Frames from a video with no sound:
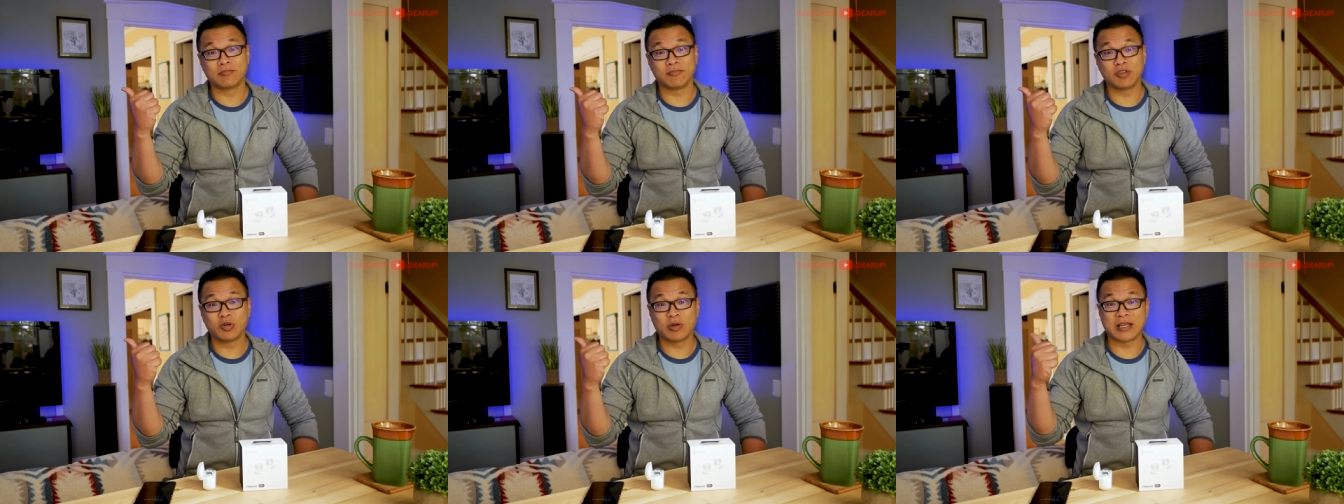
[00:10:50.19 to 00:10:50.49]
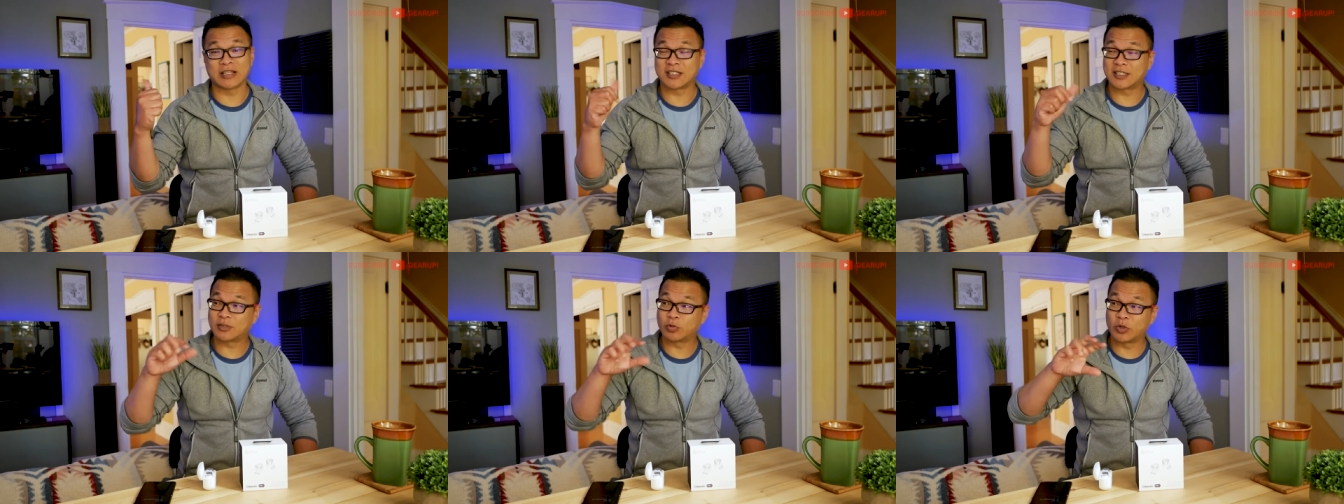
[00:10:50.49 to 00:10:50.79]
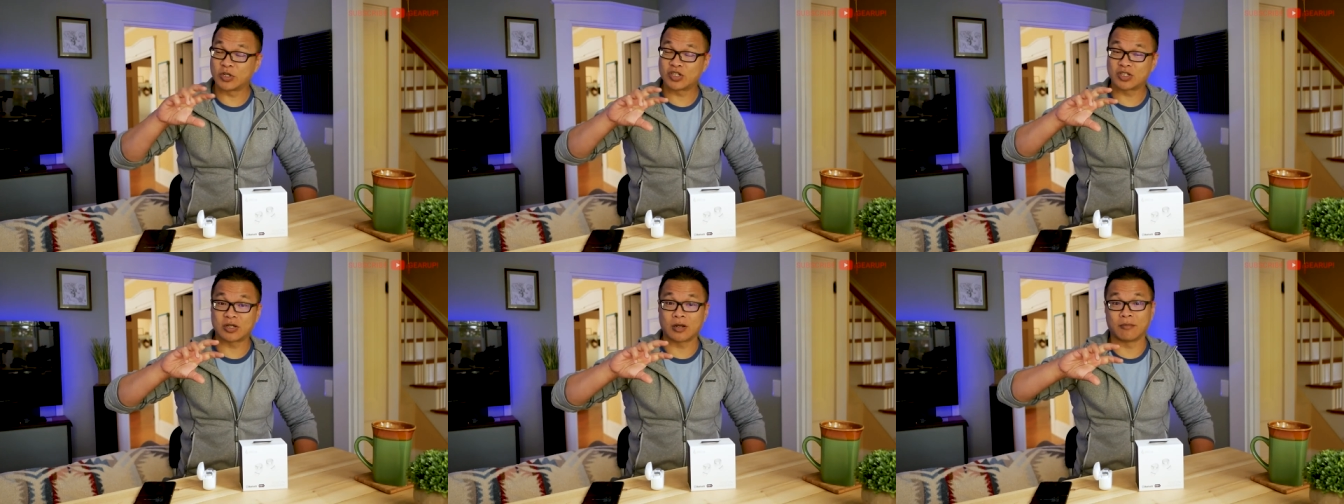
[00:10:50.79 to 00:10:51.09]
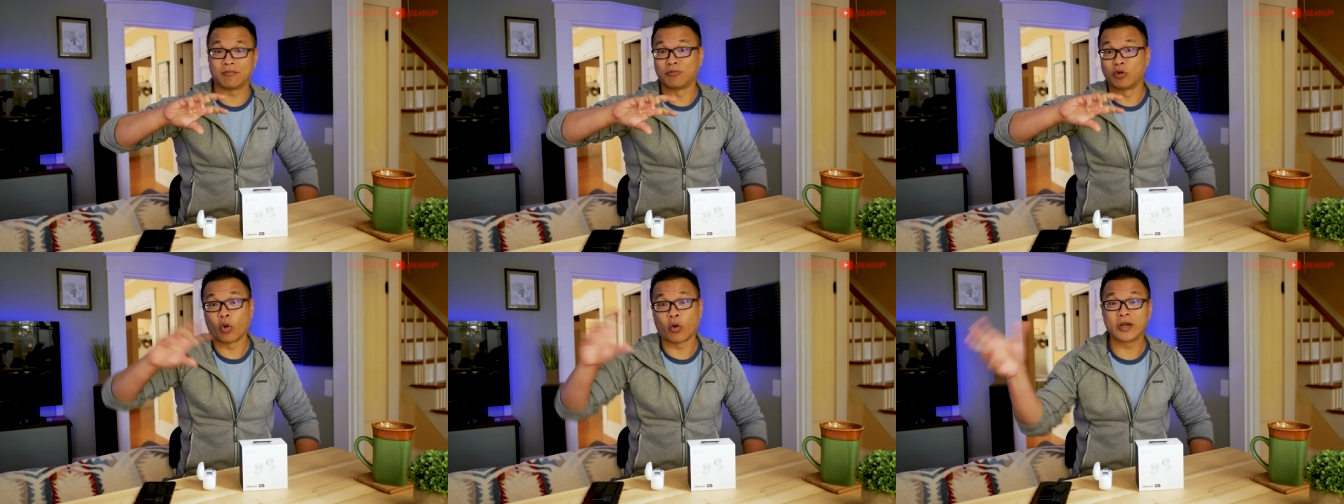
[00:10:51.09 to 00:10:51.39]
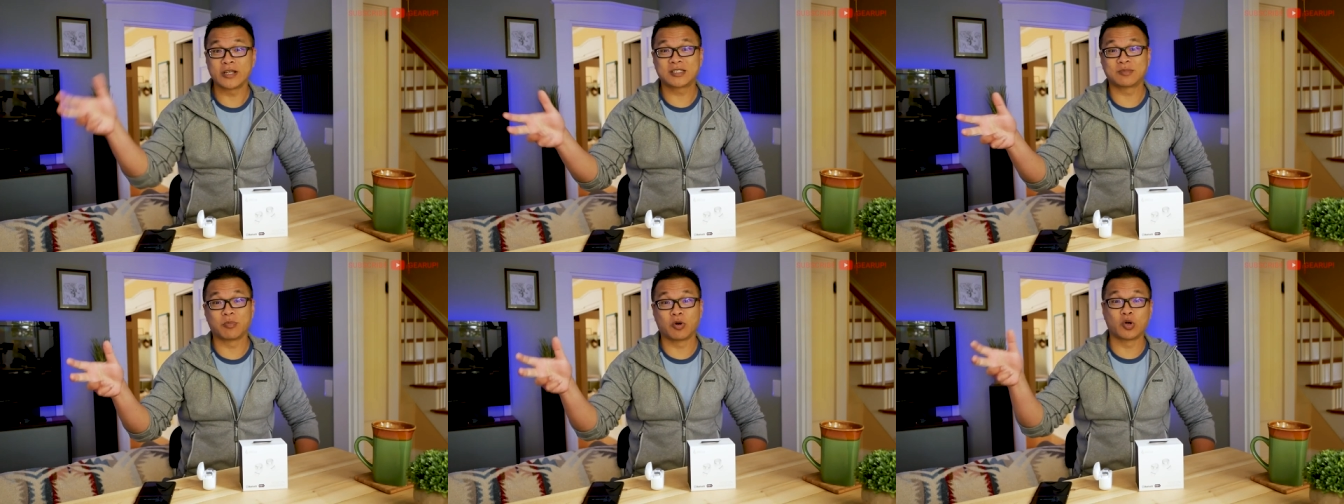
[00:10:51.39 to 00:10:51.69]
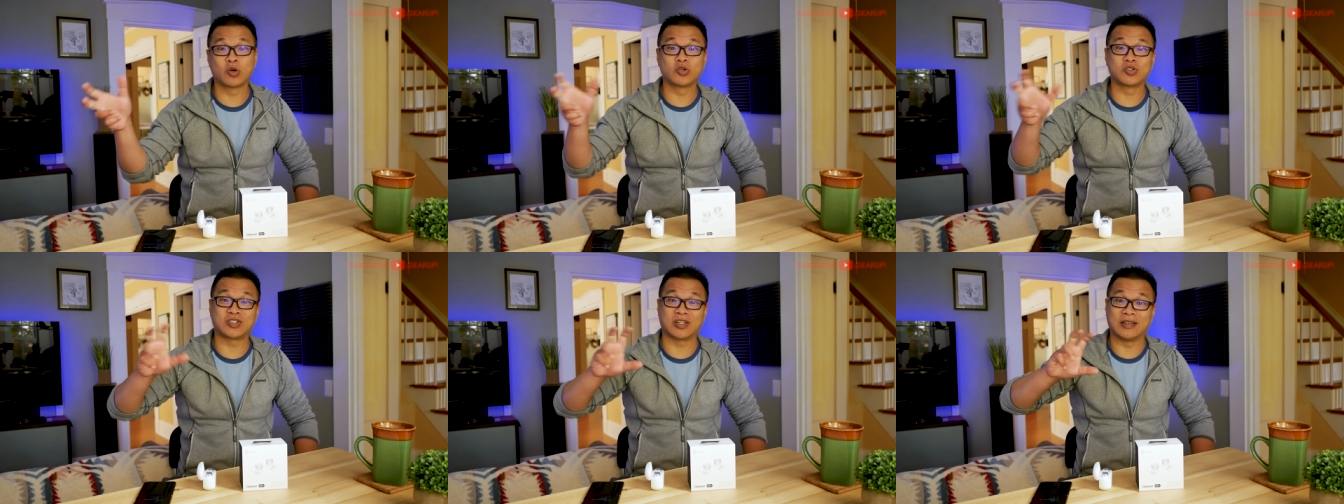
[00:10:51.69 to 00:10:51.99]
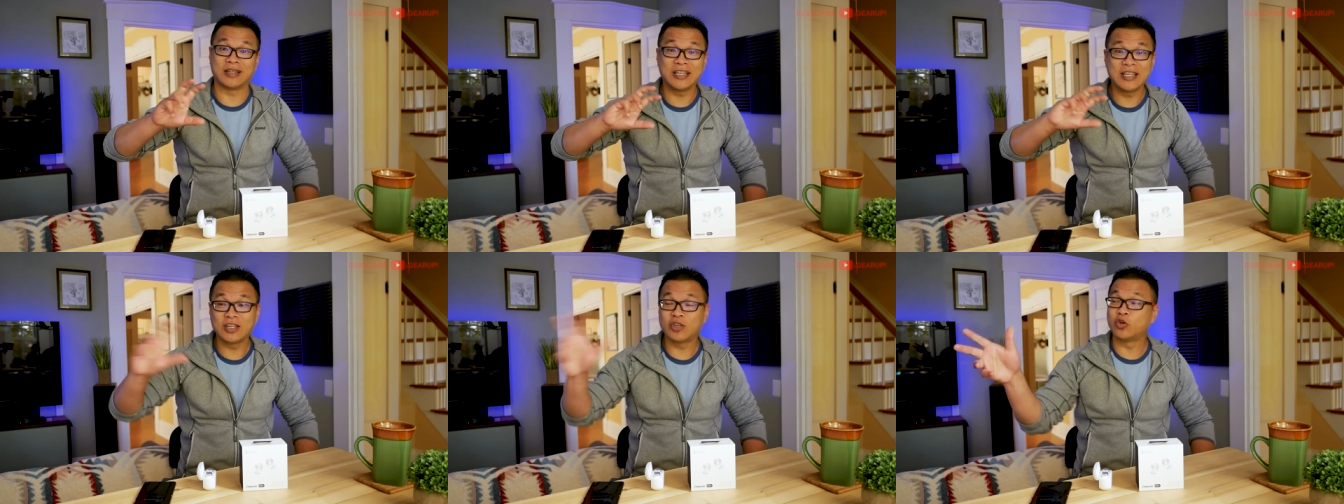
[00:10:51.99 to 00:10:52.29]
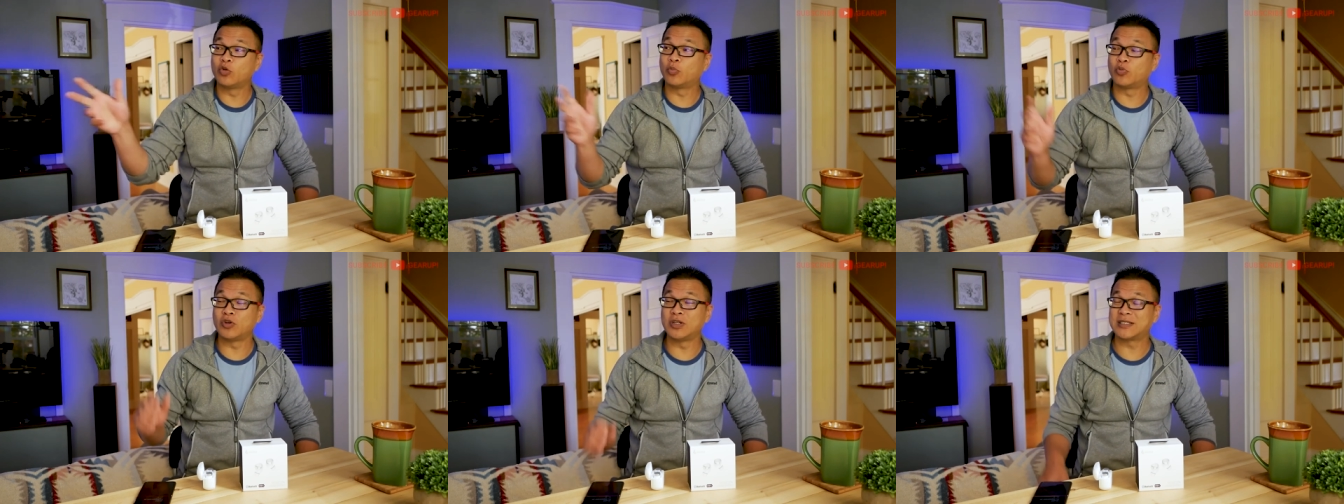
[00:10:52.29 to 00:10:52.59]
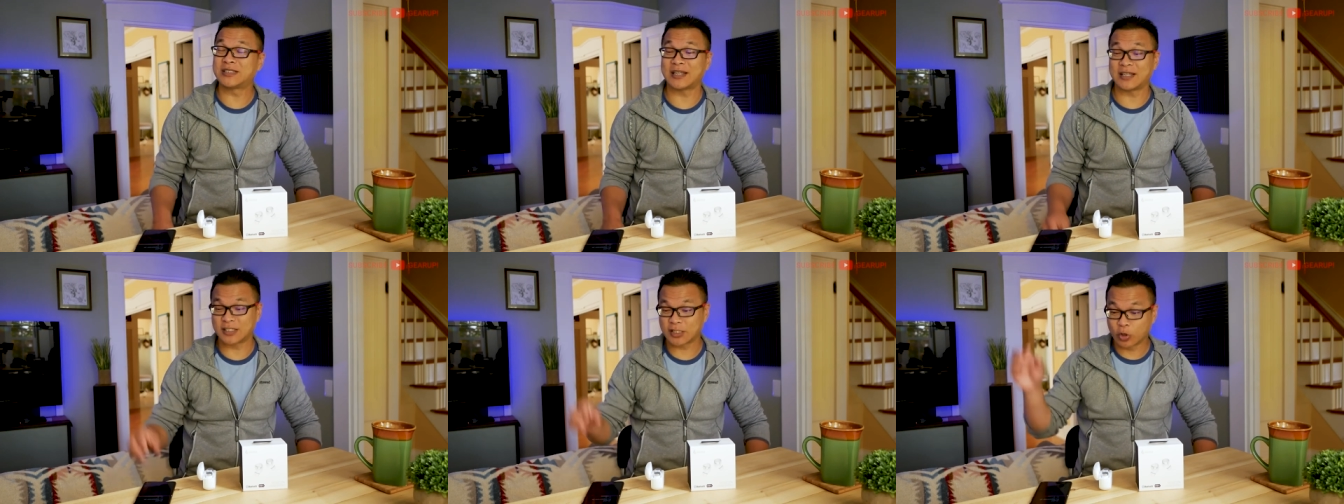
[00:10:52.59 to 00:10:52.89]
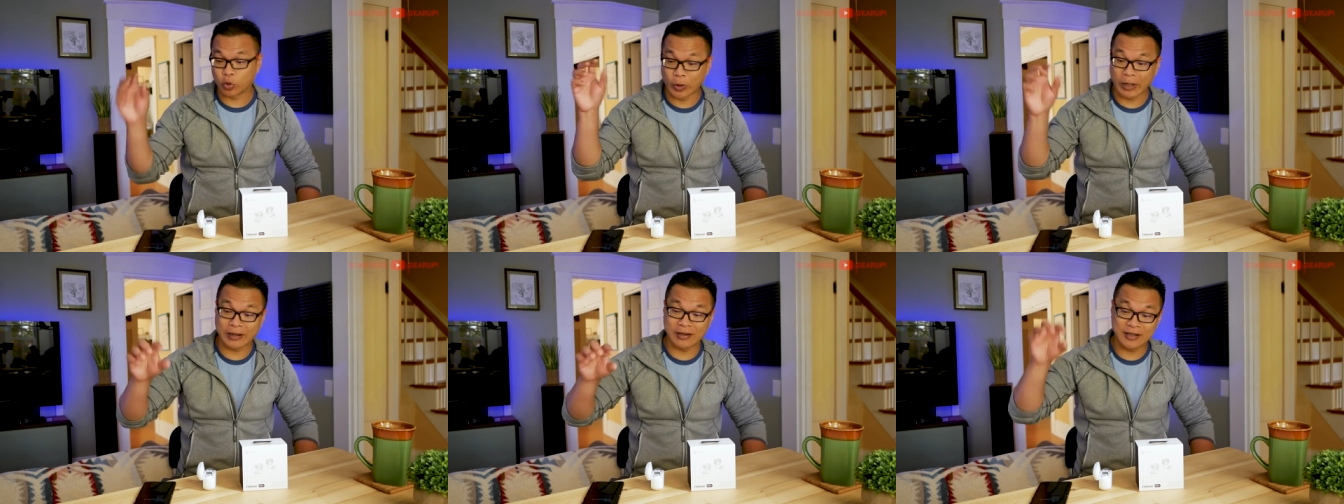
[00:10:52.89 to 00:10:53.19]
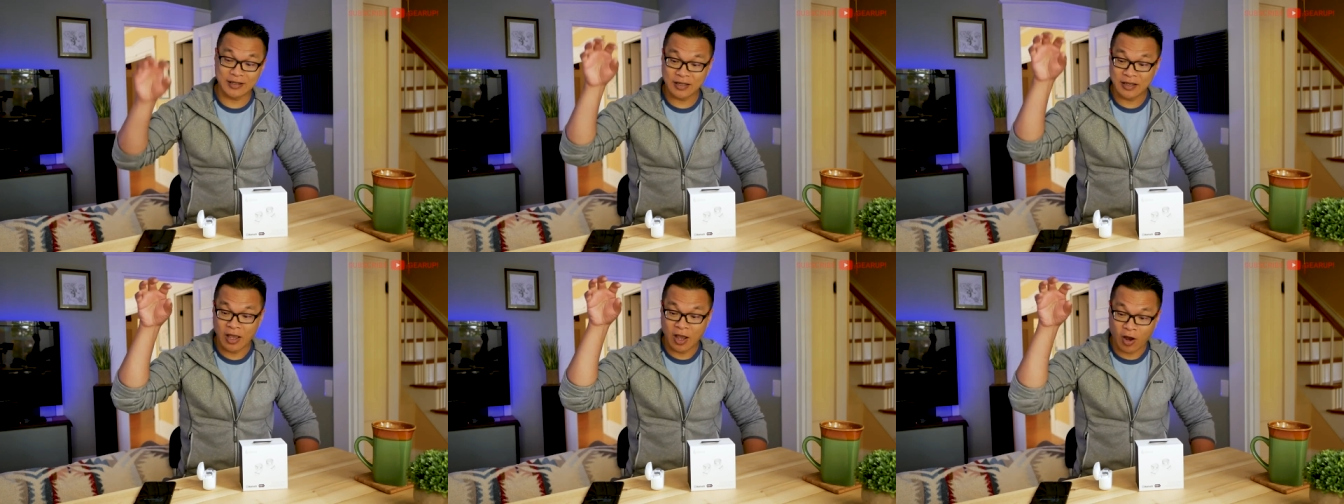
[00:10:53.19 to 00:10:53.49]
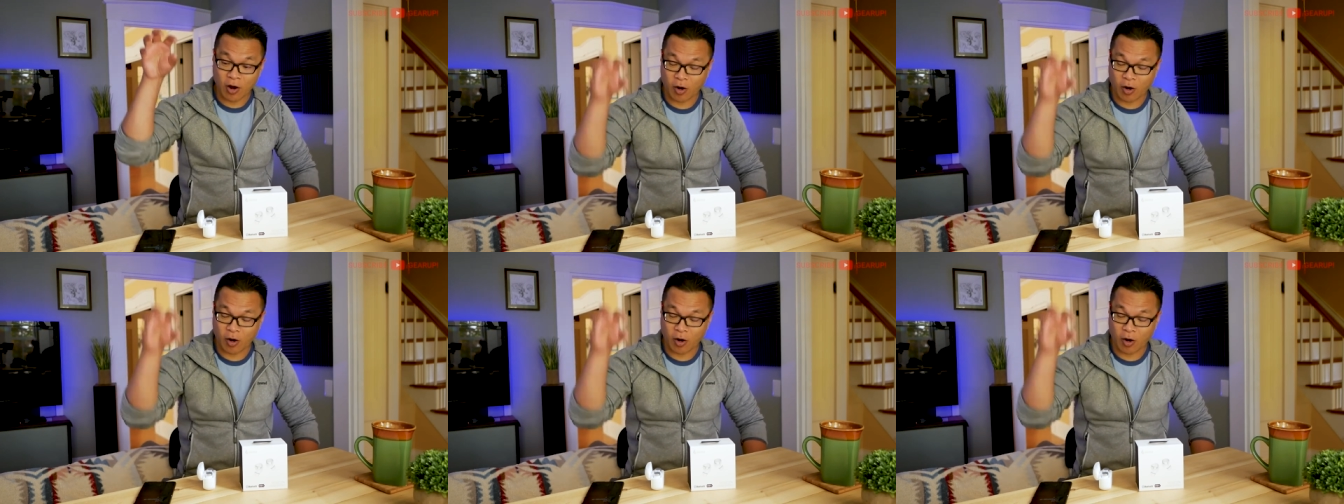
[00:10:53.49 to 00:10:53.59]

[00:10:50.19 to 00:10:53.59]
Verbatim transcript: you can switch noise modes and EQ presets quickly